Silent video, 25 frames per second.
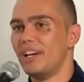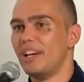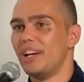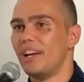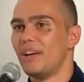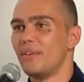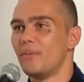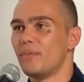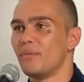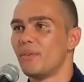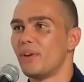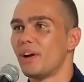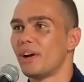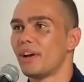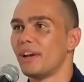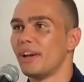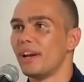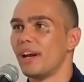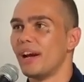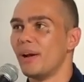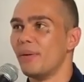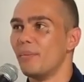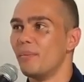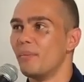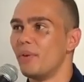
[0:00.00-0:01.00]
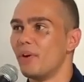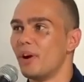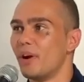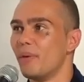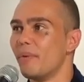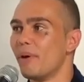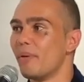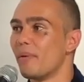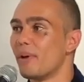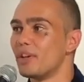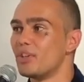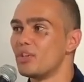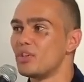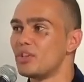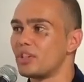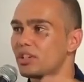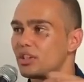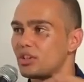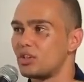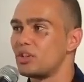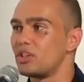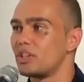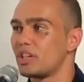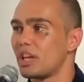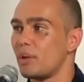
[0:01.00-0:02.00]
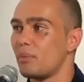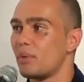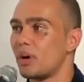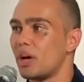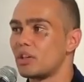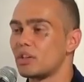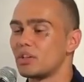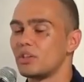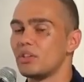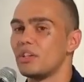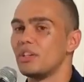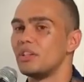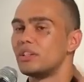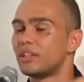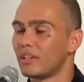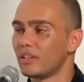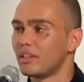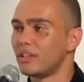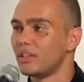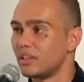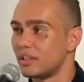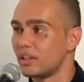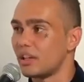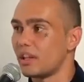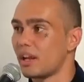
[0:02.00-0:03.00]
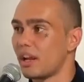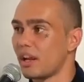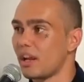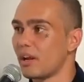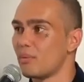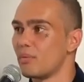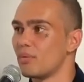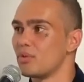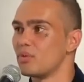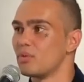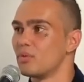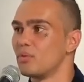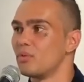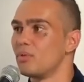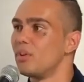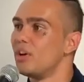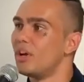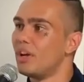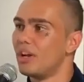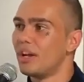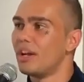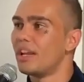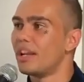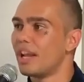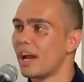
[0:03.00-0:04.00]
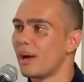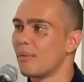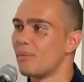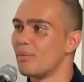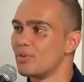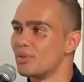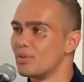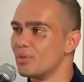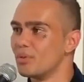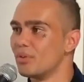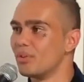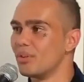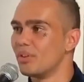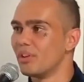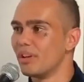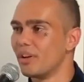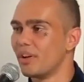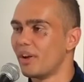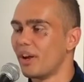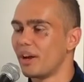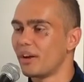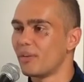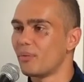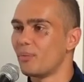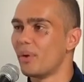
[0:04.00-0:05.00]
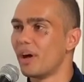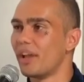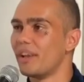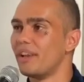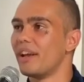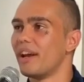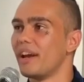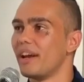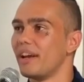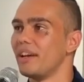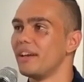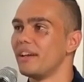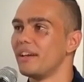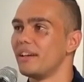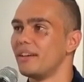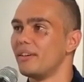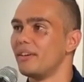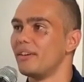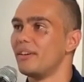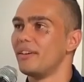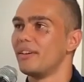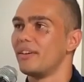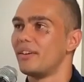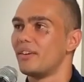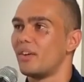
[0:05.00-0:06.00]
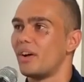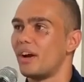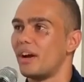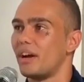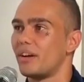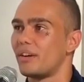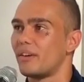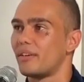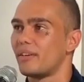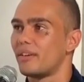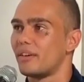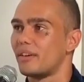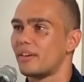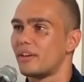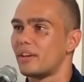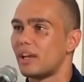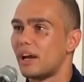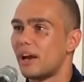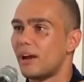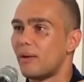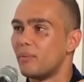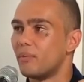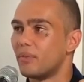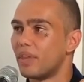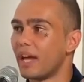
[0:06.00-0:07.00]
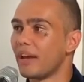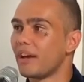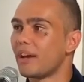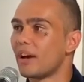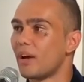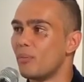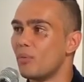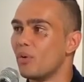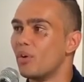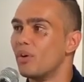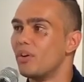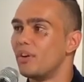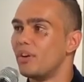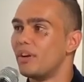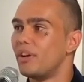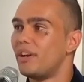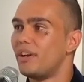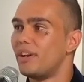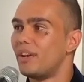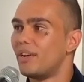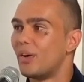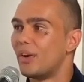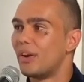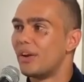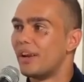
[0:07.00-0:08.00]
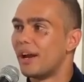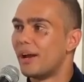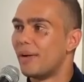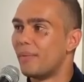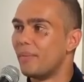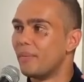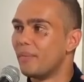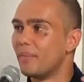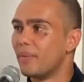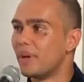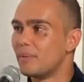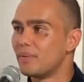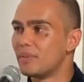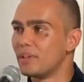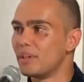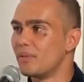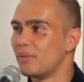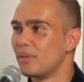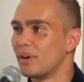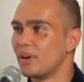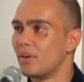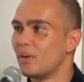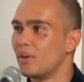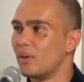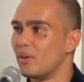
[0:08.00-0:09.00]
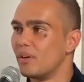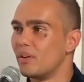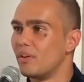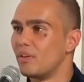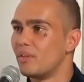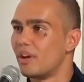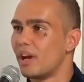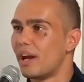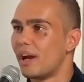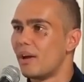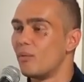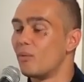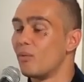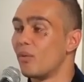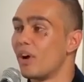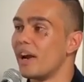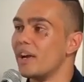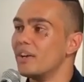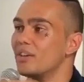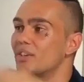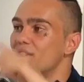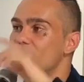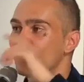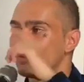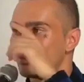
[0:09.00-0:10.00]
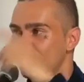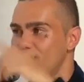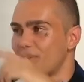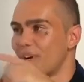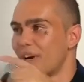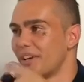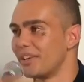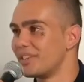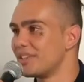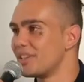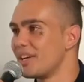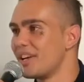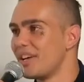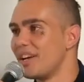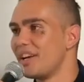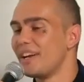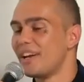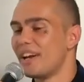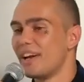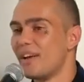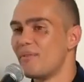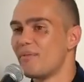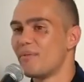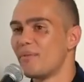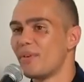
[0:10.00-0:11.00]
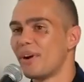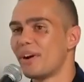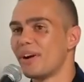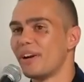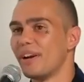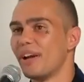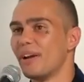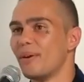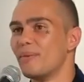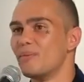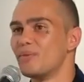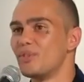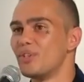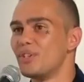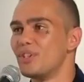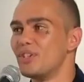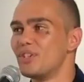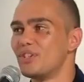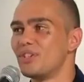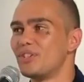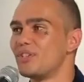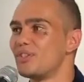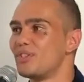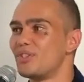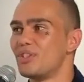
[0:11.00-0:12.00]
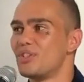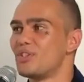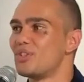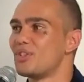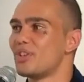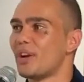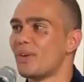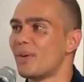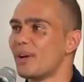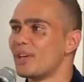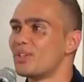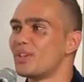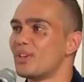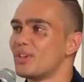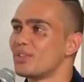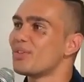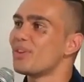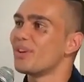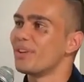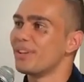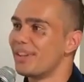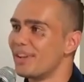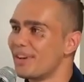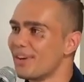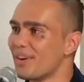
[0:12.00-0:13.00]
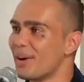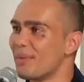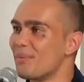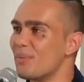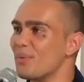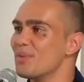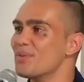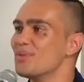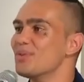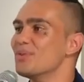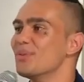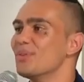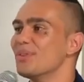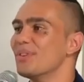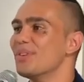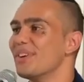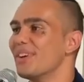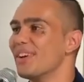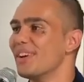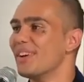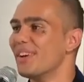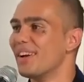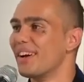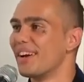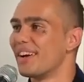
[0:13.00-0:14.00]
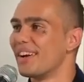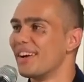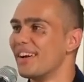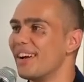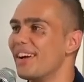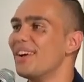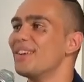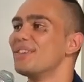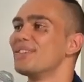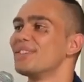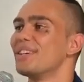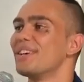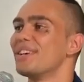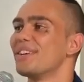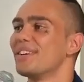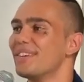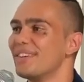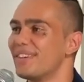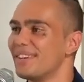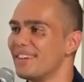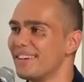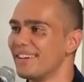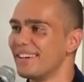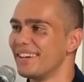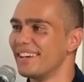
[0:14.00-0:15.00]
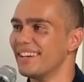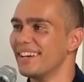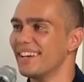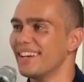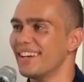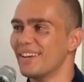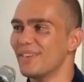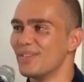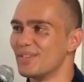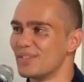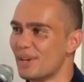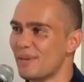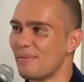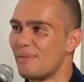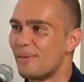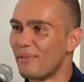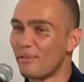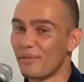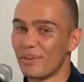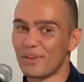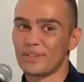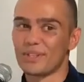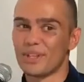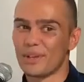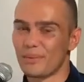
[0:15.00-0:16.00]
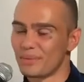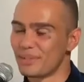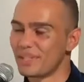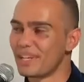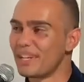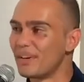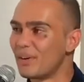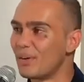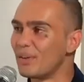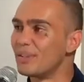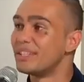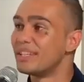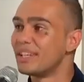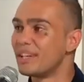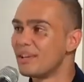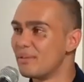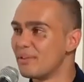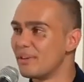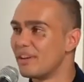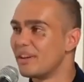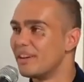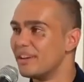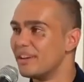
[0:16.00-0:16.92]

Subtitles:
And fucking I remember I just keep asking her, are they Aboriginal? And like one day, like they come on MTV or Rage. It was Rage. And fucking she just straight away she goes, oh, they're Aboriginal. And like I was like, oh yeah. And it was like my first time seeing it on TV.